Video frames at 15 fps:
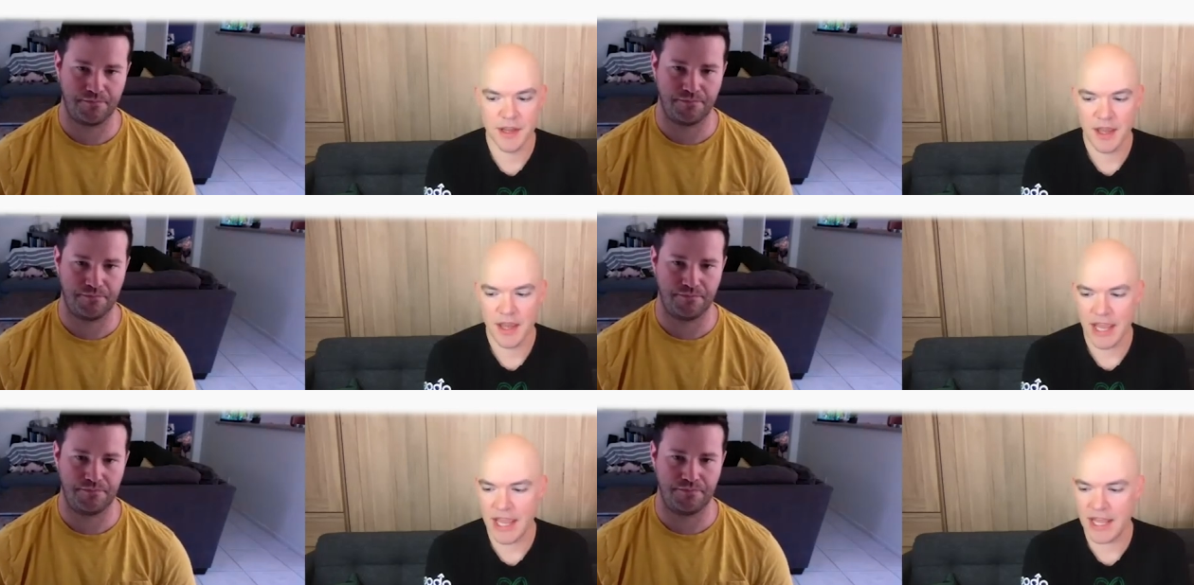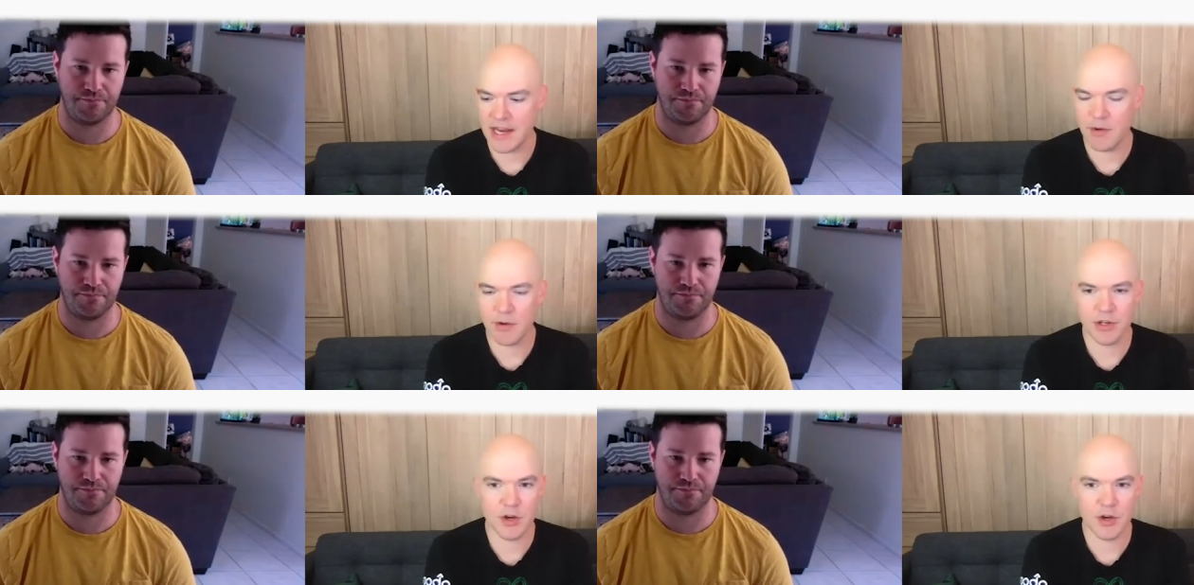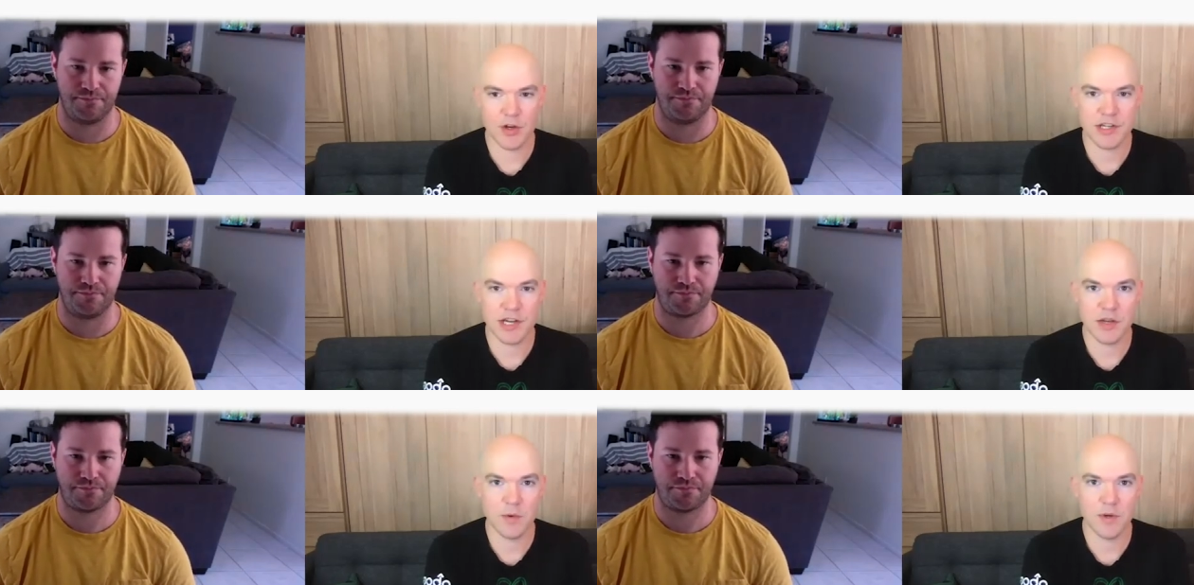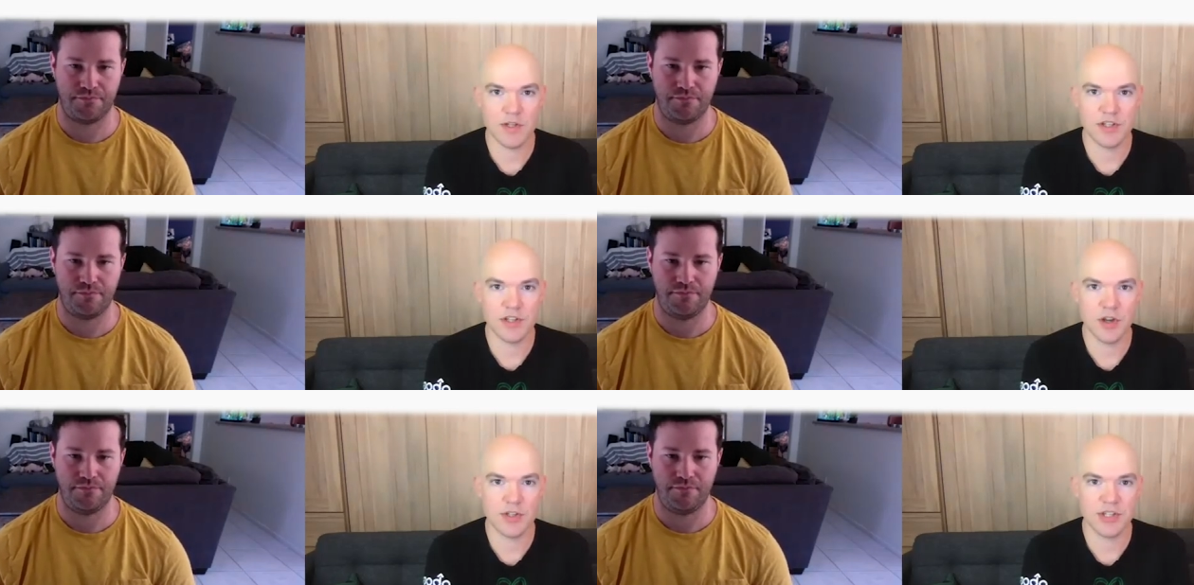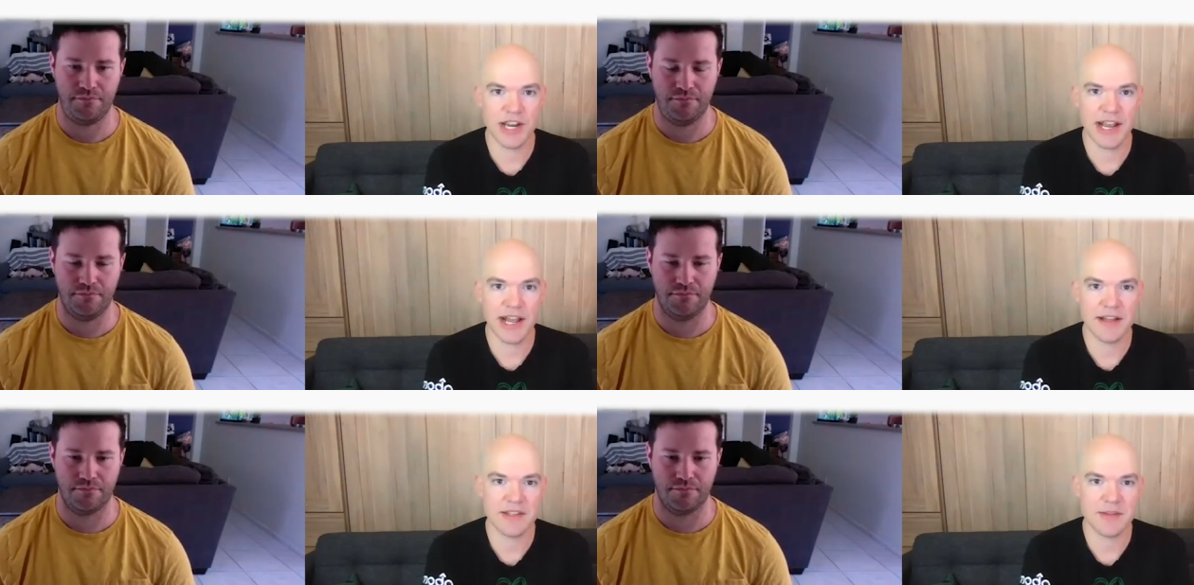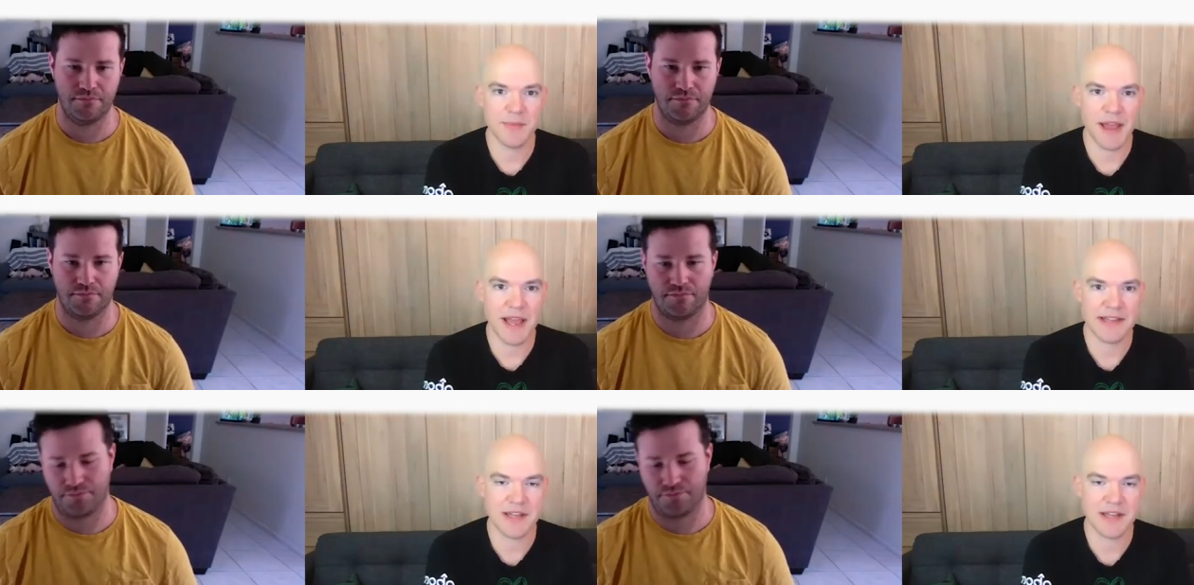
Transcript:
Speaker 1: And I would encourage anyone to go check out some past